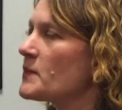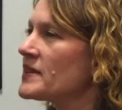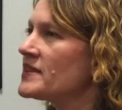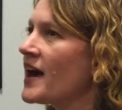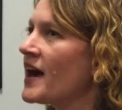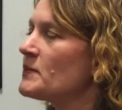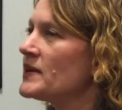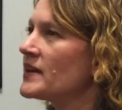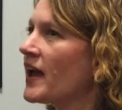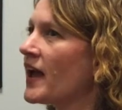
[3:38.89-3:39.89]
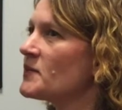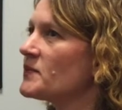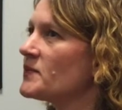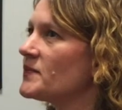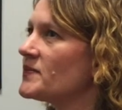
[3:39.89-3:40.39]
but that
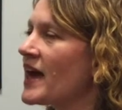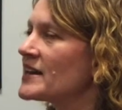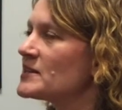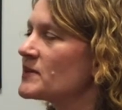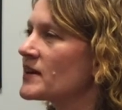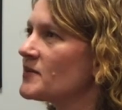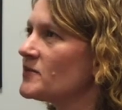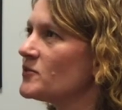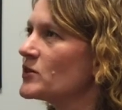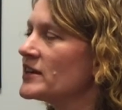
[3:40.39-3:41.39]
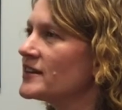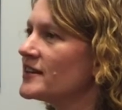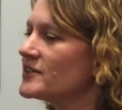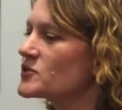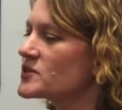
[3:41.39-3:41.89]
became, that has become
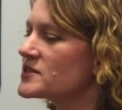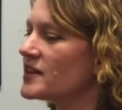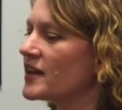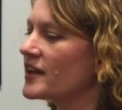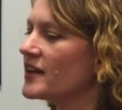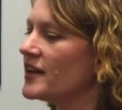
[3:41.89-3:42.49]
really interesting